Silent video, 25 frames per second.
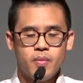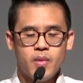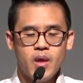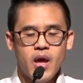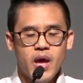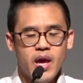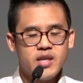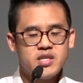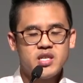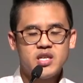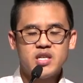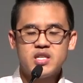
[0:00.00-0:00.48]

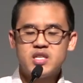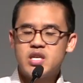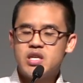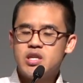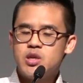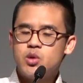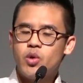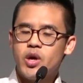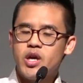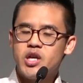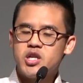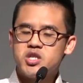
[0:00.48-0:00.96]
It's a
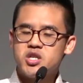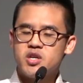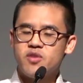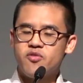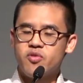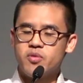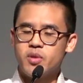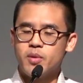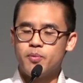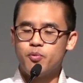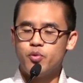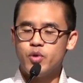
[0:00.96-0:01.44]
continuation
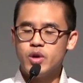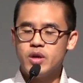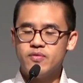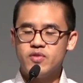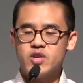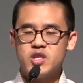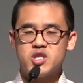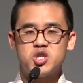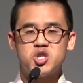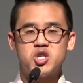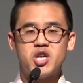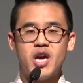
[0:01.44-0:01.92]
from the
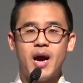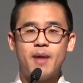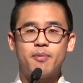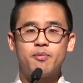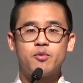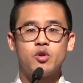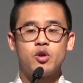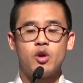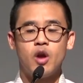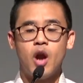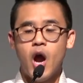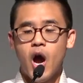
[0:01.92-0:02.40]
previous
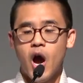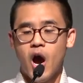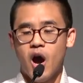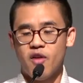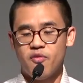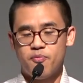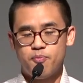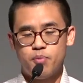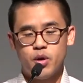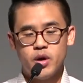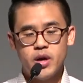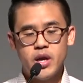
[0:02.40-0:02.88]
chapter
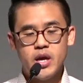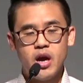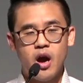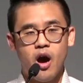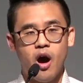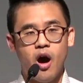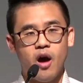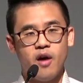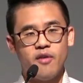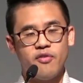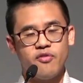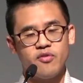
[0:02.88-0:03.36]
of putting
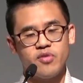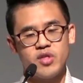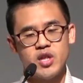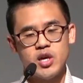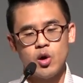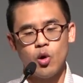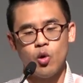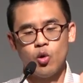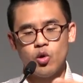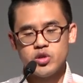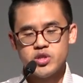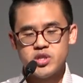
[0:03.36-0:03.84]
off
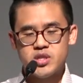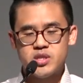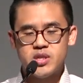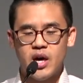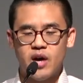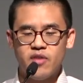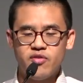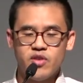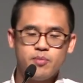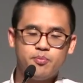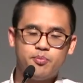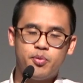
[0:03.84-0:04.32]
the old
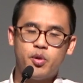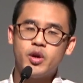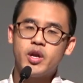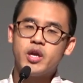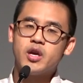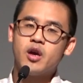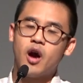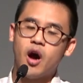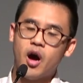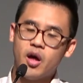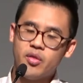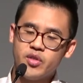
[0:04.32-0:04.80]
self and
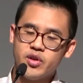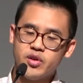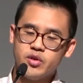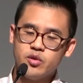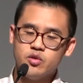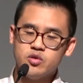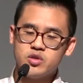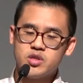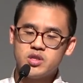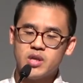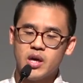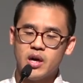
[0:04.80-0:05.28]
putting on the
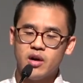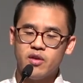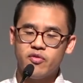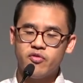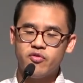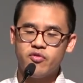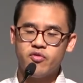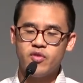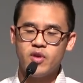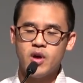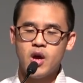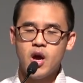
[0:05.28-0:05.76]
new
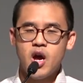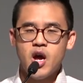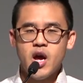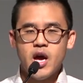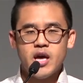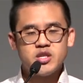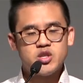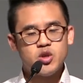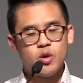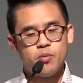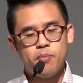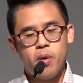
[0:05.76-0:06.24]
self.
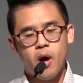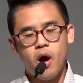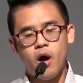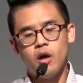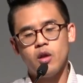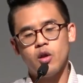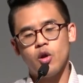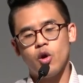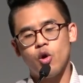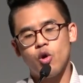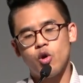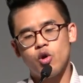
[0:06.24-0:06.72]
And so
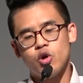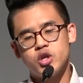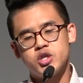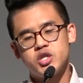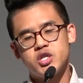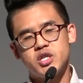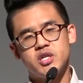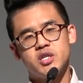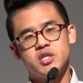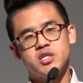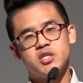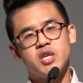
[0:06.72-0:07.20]
Paul
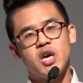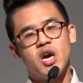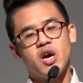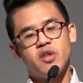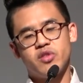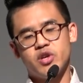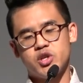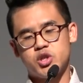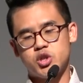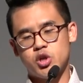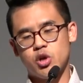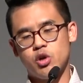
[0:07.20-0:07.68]
urges
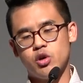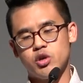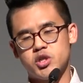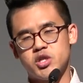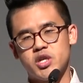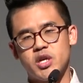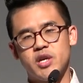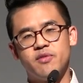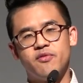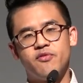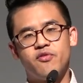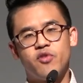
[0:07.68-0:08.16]
the church
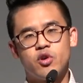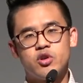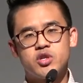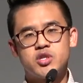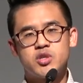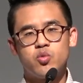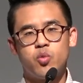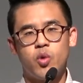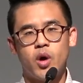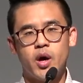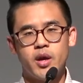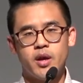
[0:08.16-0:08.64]
in
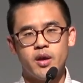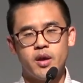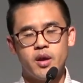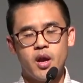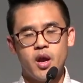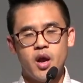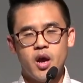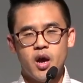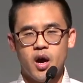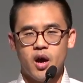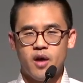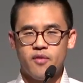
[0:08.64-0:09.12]
verse 1
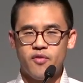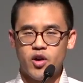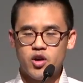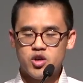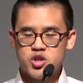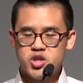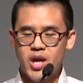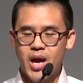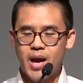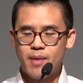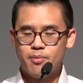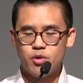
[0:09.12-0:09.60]
of our
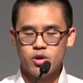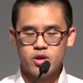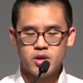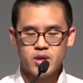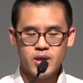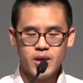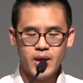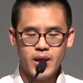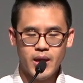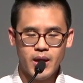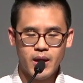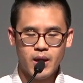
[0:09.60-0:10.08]
chapter
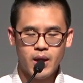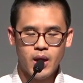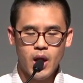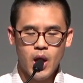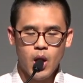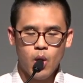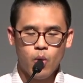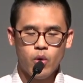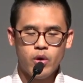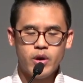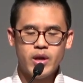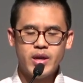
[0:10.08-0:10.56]
today,
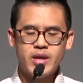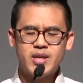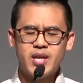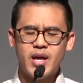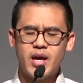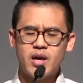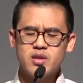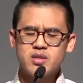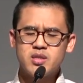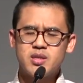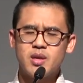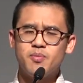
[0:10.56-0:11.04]
where he
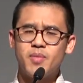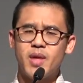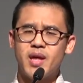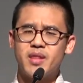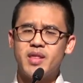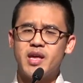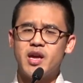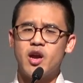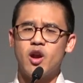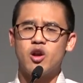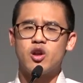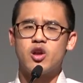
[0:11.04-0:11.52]
tells them that
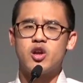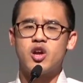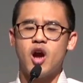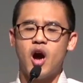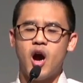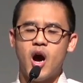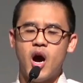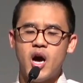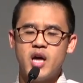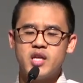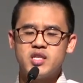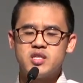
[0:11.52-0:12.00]
they are
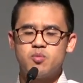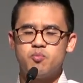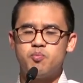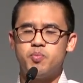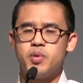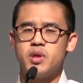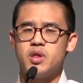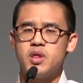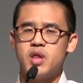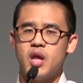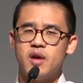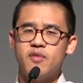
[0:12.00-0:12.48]
God's
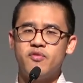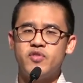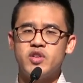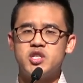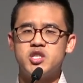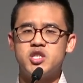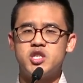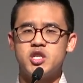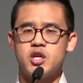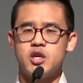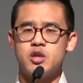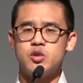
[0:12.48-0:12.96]
beloved
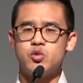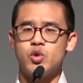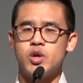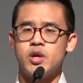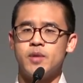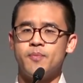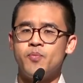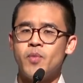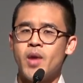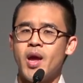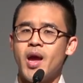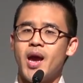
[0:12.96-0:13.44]

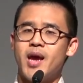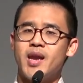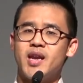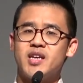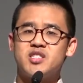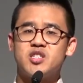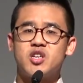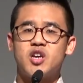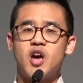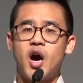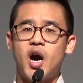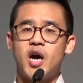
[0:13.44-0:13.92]
children. And
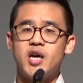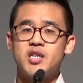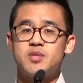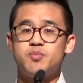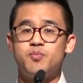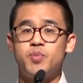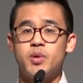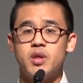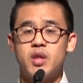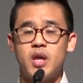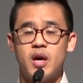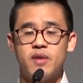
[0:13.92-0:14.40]
as God's
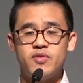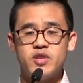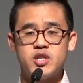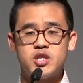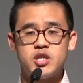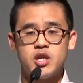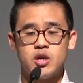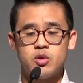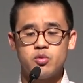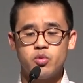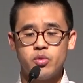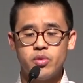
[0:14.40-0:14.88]
beloved
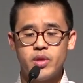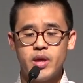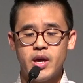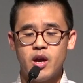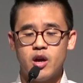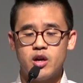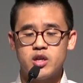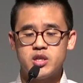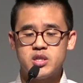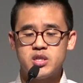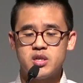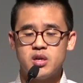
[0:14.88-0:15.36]
children, they
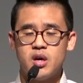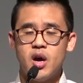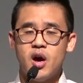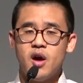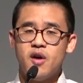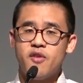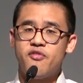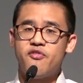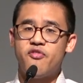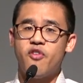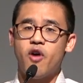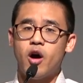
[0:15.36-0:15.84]
are to
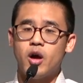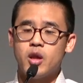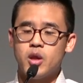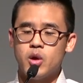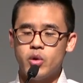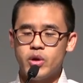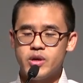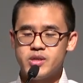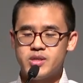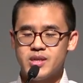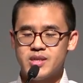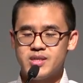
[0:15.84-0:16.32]

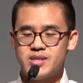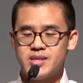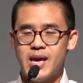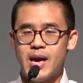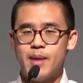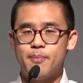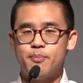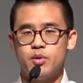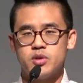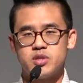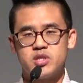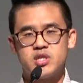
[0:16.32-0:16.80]
follow his
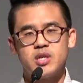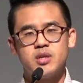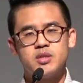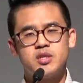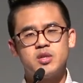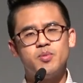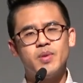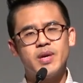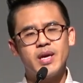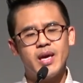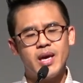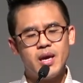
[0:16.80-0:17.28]
example,
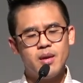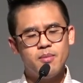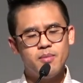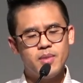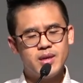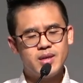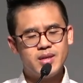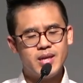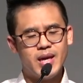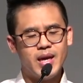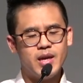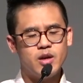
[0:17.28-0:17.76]
to be
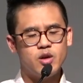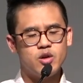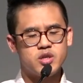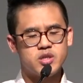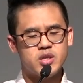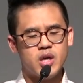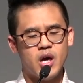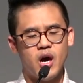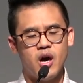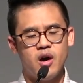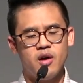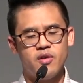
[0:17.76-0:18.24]

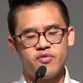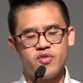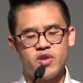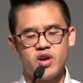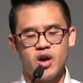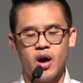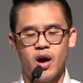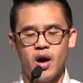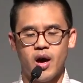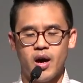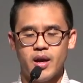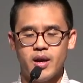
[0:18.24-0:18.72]
imitators of
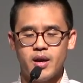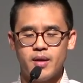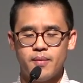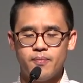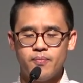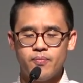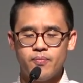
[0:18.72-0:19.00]
God.